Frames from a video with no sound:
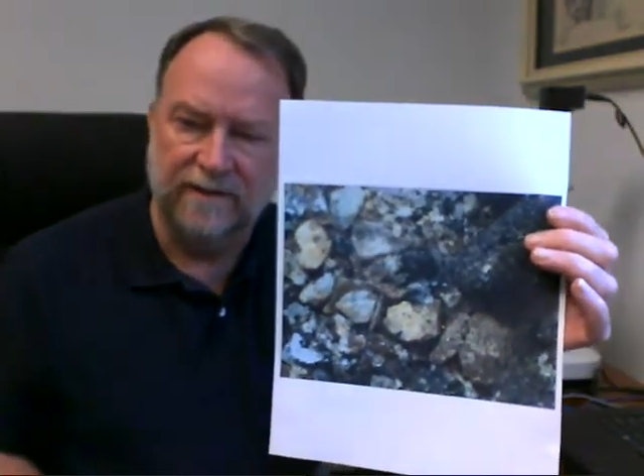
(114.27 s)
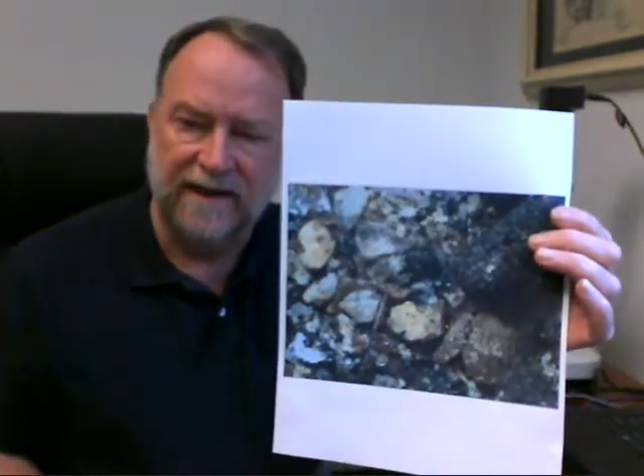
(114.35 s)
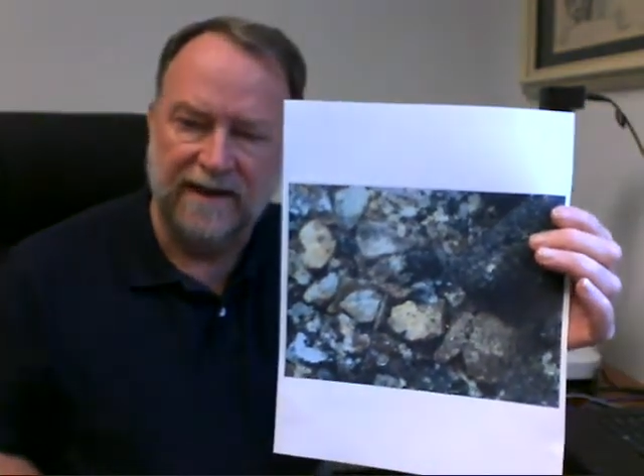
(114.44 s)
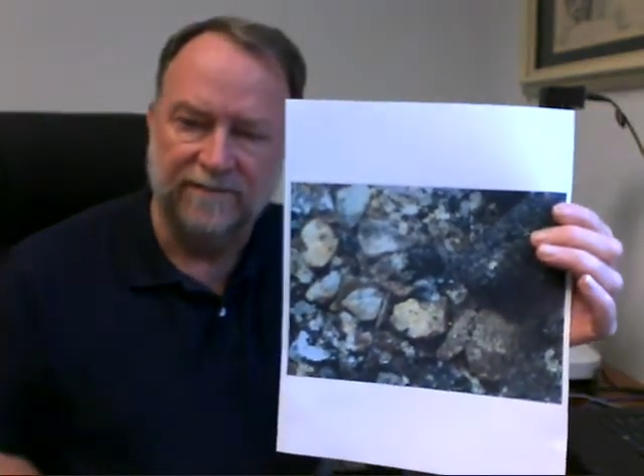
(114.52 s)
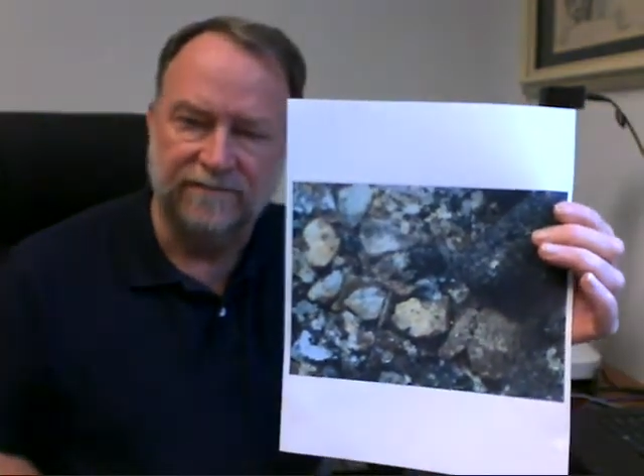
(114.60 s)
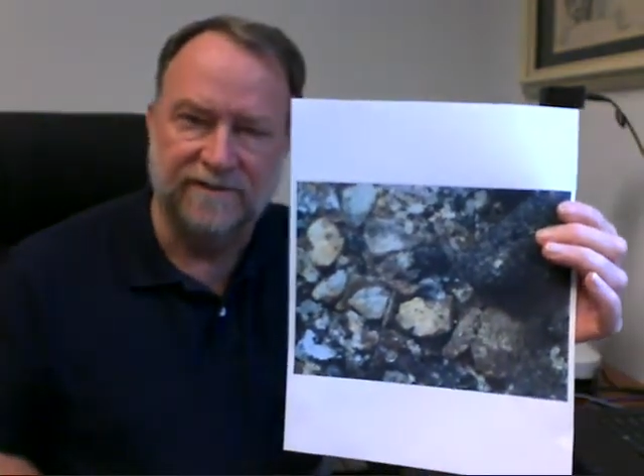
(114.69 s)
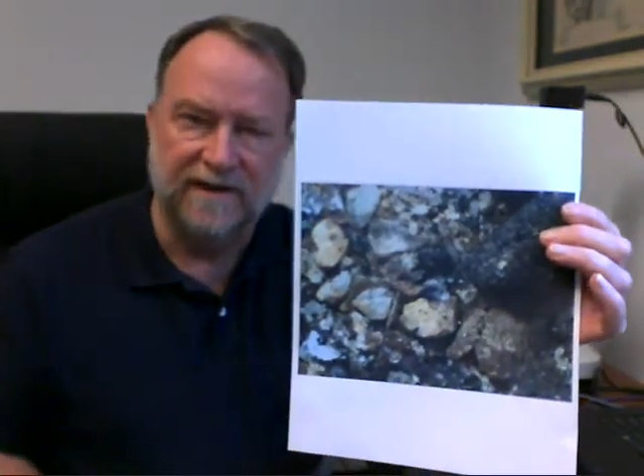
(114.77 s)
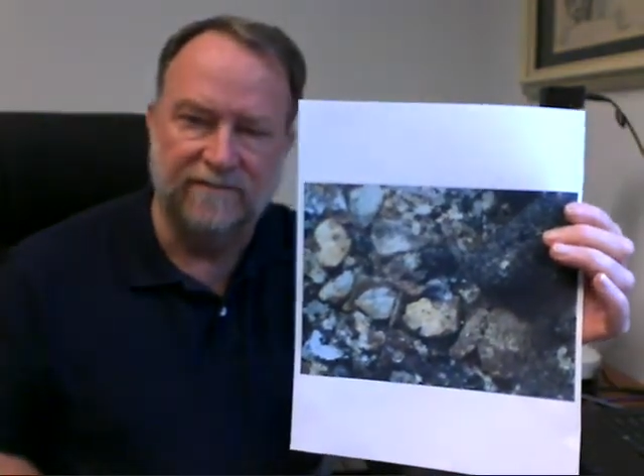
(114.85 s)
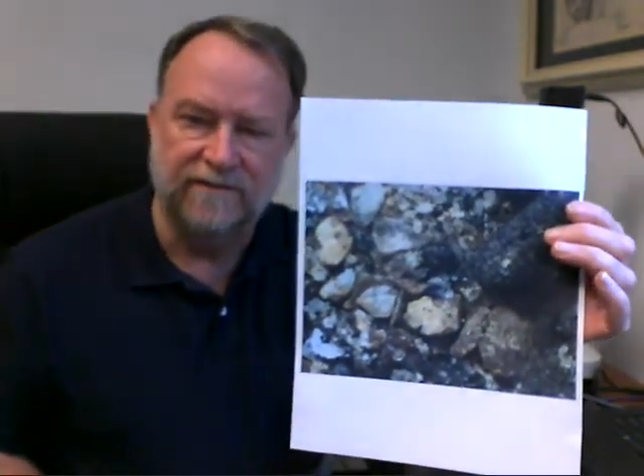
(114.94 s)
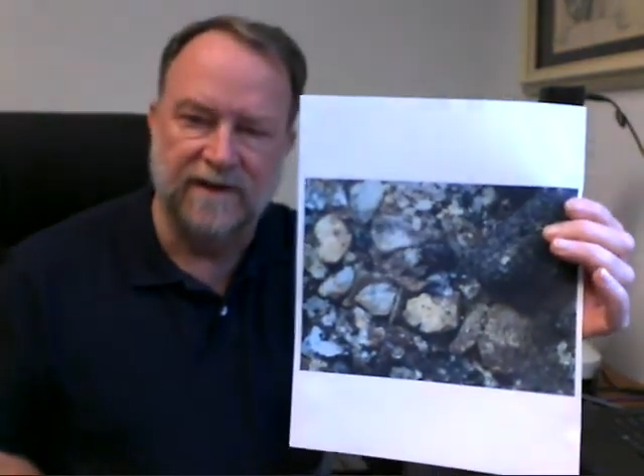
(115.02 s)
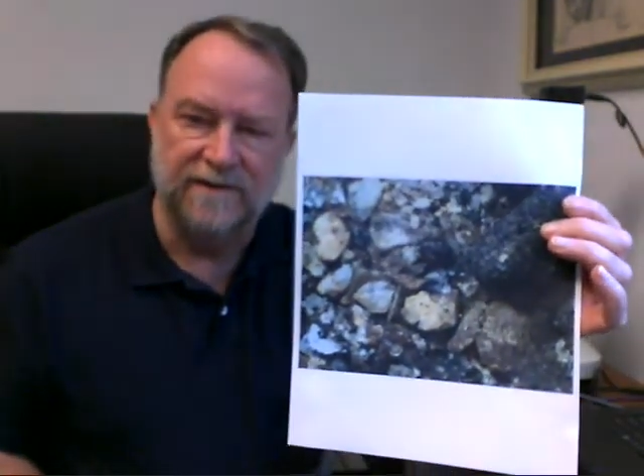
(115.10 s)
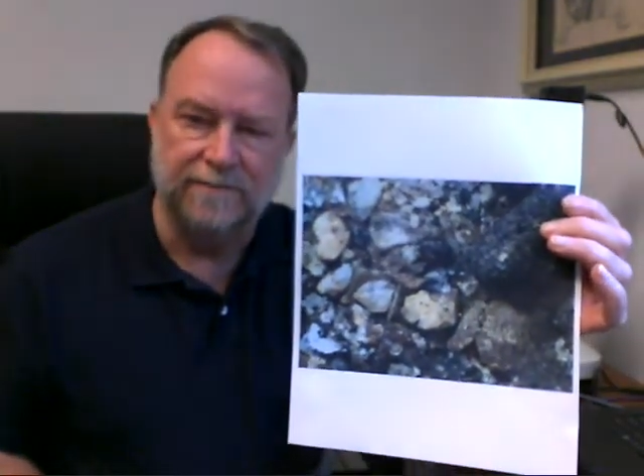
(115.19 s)
we have
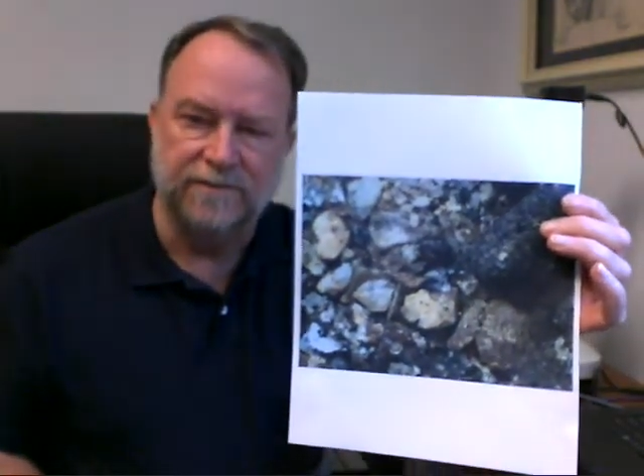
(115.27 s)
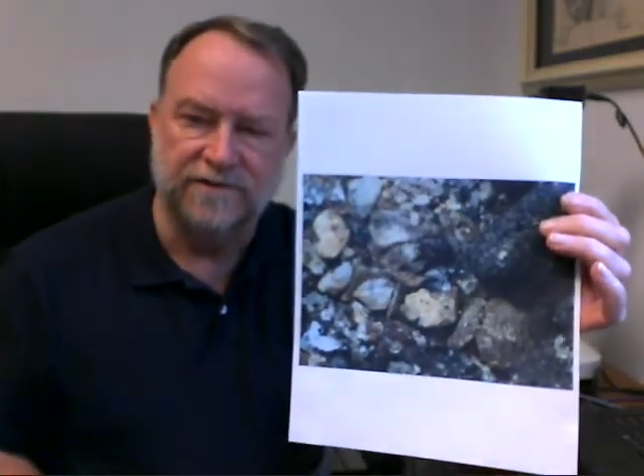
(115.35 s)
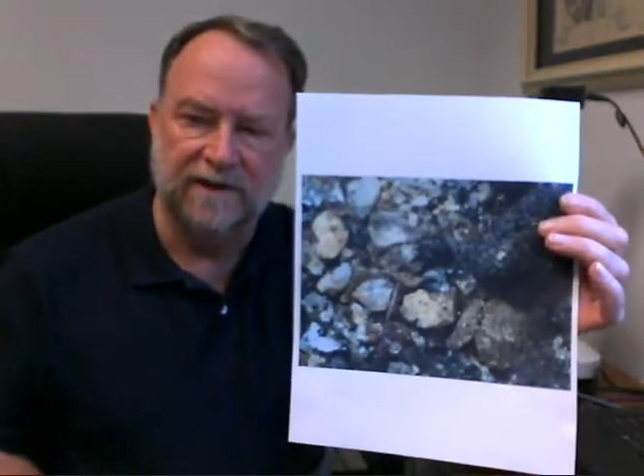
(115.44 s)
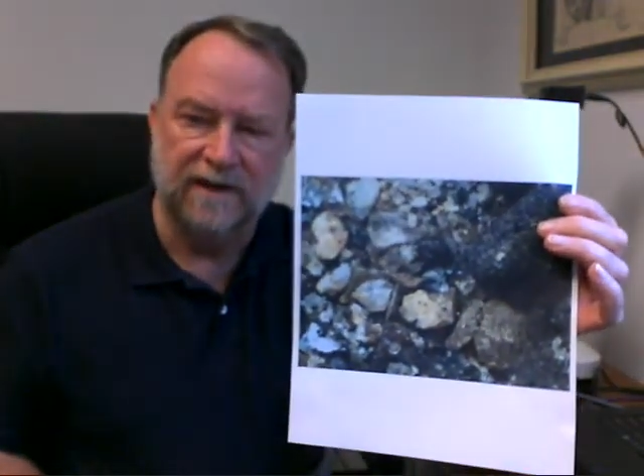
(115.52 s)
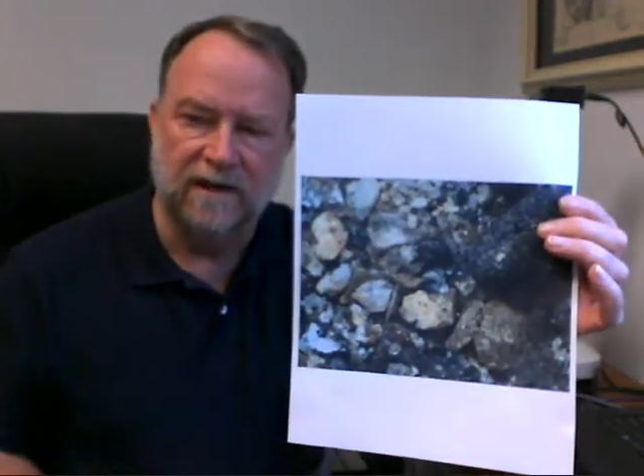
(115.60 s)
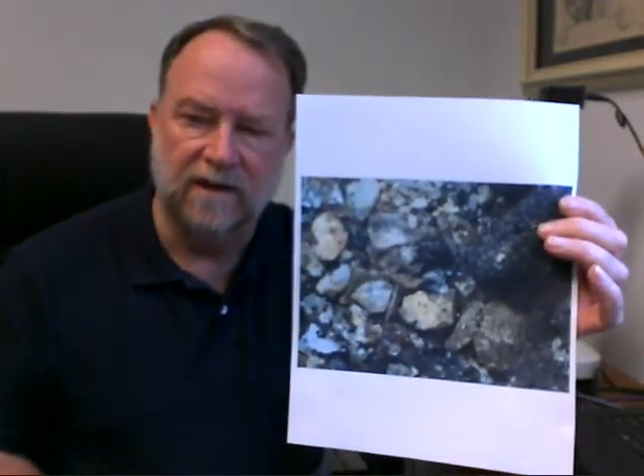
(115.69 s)
7 to 8%